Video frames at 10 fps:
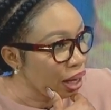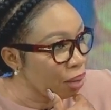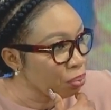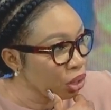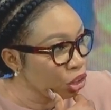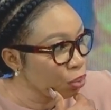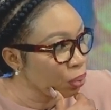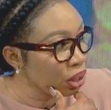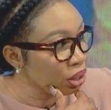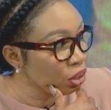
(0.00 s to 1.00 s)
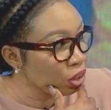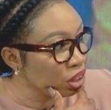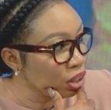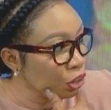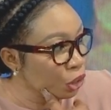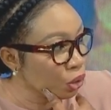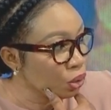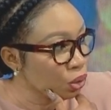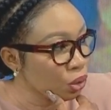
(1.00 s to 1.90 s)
and monetary policy coordination